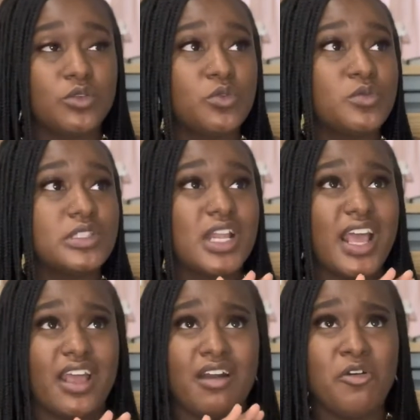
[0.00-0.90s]
who was
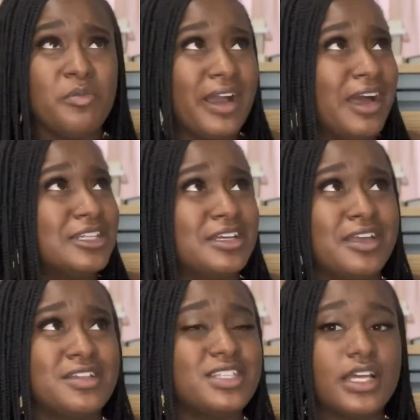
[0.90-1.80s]
like, oh my gosh, I
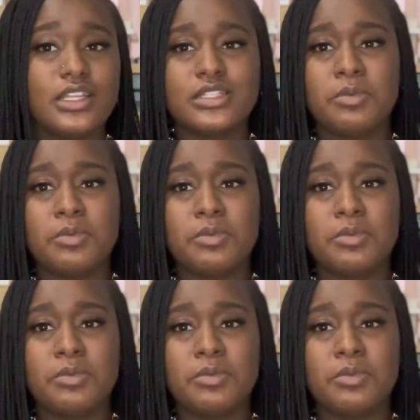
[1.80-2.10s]
can't take this.